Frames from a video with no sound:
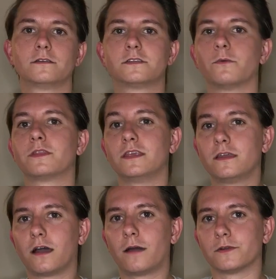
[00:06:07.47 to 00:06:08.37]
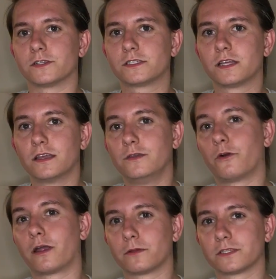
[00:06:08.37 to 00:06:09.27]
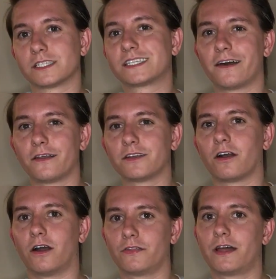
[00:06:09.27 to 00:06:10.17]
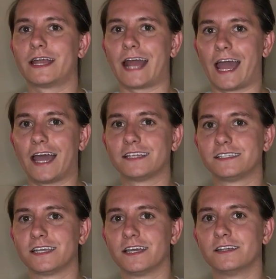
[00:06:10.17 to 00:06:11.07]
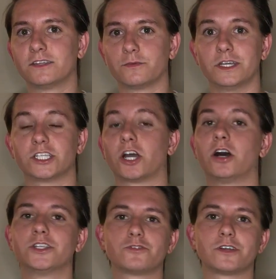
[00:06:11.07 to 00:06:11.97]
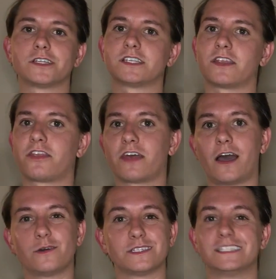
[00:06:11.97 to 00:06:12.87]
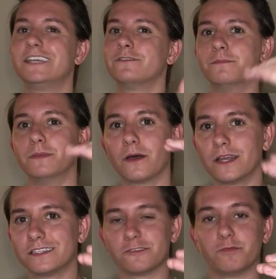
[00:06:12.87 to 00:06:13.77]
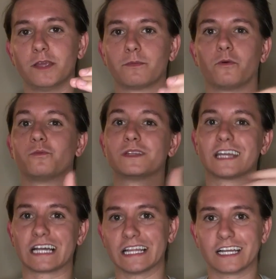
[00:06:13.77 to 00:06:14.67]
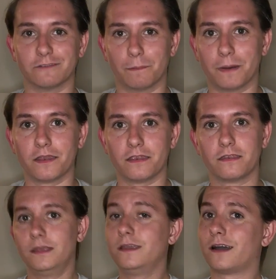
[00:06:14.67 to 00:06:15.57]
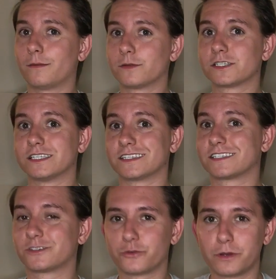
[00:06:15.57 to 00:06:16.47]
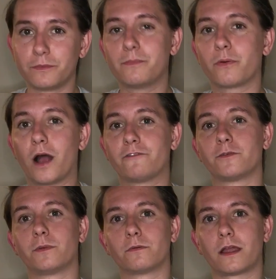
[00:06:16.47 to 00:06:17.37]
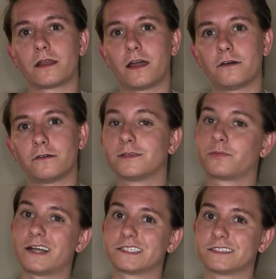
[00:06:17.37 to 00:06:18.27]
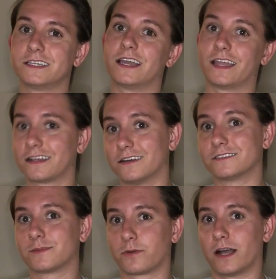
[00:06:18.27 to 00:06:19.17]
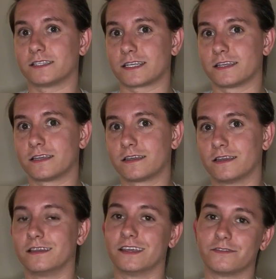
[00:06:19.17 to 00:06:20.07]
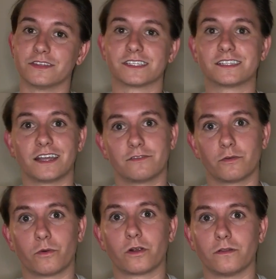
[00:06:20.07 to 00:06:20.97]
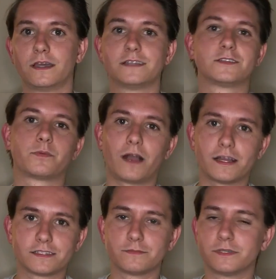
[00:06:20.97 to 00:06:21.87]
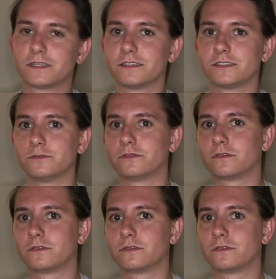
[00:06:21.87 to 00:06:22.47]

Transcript: So with e-commerce, you are able to scale your online ads to reach hundreds and thousands, even millions of people with the click of a button. E-commerce is extremely profitable right now, surprisingly and unsurprisingly, given the state of the world. It's surprising because you